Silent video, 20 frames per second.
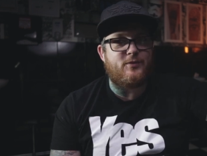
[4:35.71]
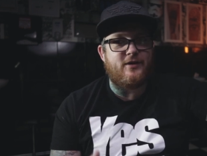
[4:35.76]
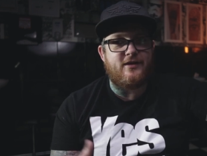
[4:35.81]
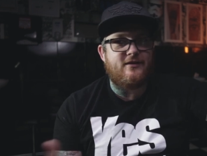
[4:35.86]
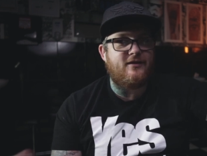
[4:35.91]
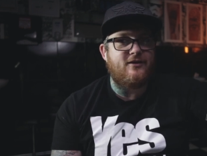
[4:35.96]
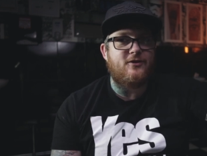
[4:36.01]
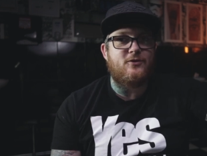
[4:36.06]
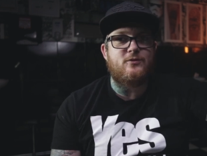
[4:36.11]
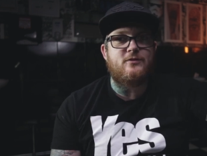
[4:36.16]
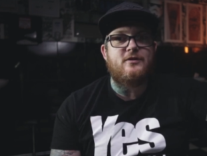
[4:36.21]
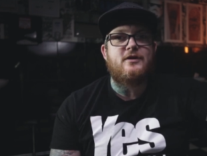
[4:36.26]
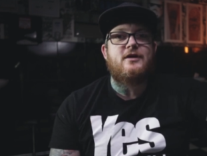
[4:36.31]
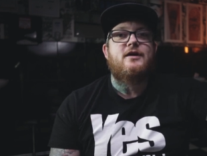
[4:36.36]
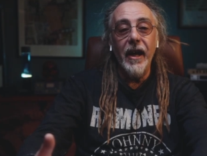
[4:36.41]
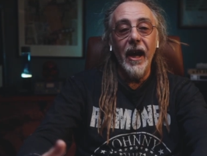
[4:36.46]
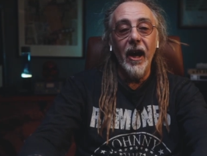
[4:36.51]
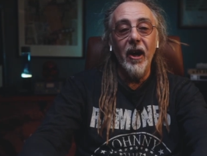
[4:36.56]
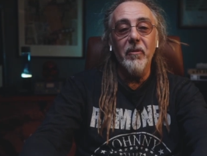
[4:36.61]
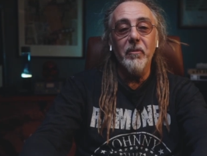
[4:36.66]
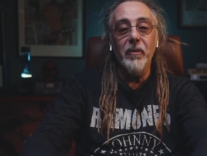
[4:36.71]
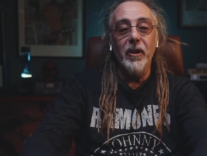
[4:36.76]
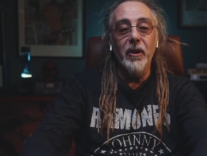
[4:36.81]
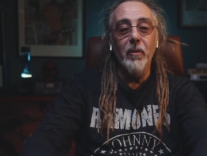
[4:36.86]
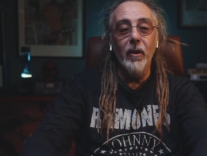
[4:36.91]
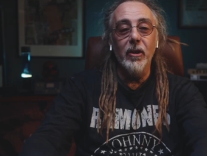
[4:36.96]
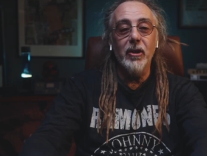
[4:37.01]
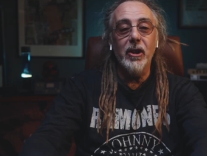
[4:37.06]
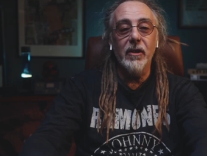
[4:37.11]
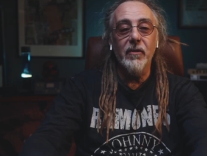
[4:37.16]
Yeah, but I can only help you
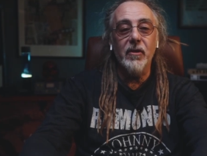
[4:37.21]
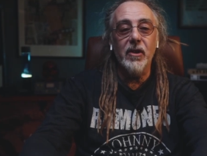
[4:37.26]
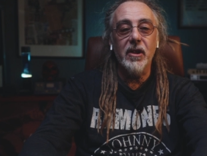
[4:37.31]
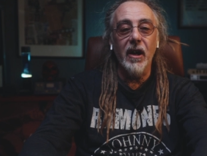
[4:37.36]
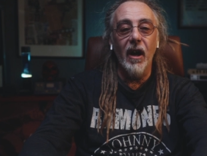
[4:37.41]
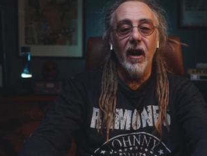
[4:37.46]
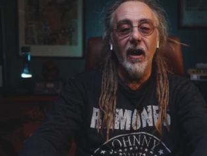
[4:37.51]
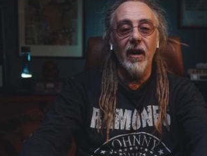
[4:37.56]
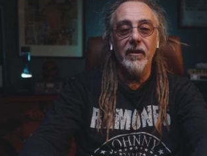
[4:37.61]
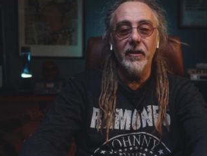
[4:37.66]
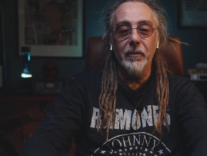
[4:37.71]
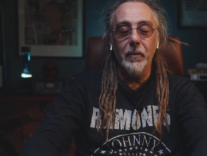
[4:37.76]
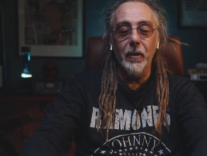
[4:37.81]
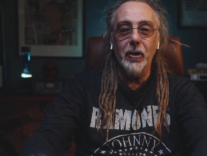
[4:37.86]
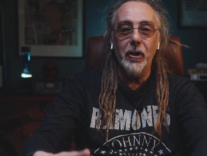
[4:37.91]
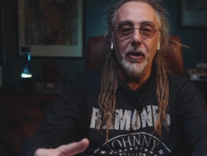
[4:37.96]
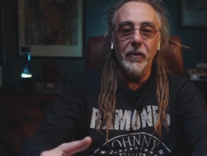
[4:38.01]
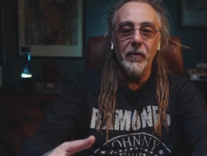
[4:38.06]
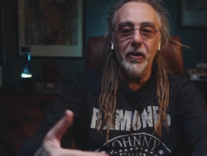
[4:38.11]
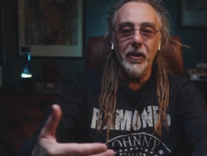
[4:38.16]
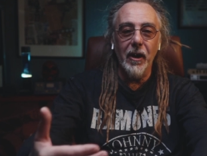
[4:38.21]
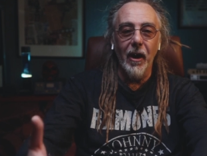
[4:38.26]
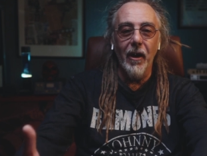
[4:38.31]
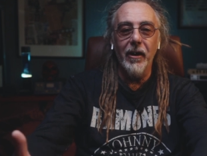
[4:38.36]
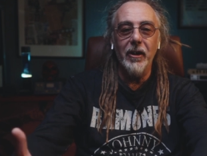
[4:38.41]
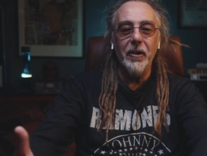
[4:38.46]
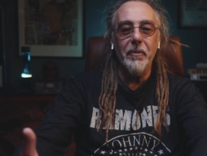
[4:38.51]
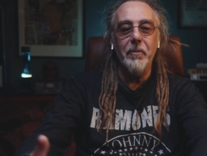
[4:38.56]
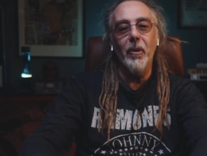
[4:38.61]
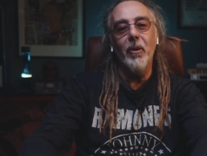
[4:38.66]
once you've started
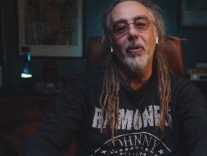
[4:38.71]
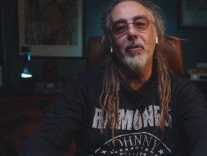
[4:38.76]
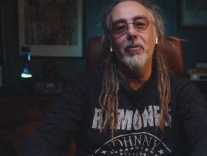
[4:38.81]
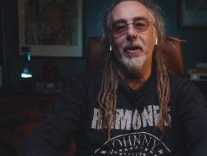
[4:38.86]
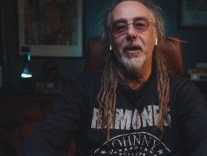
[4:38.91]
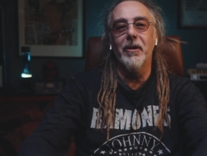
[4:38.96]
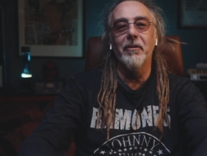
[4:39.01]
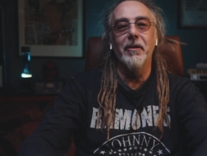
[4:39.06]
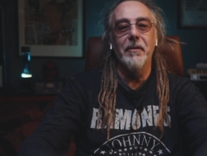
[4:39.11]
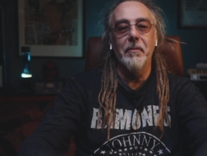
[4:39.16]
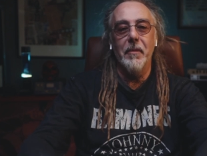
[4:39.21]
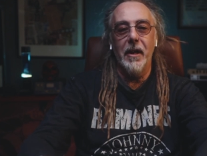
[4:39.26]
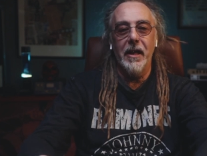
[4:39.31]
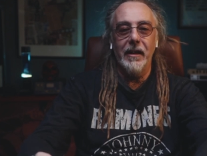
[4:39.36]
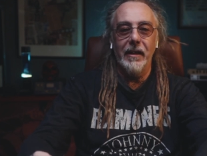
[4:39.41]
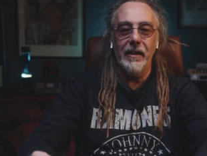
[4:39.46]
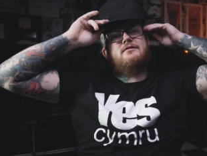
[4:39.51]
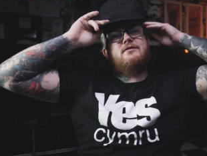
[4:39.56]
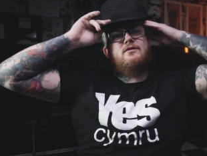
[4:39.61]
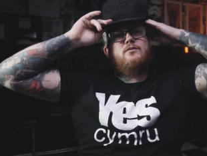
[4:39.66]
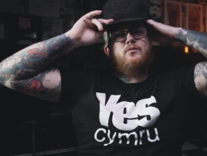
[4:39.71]
the ball rolling, mate.